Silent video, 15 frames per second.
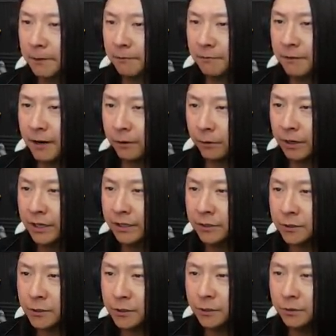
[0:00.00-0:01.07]
very
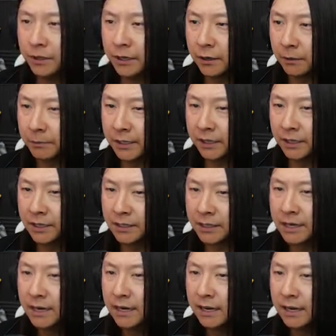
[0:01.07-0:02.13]
soon here because,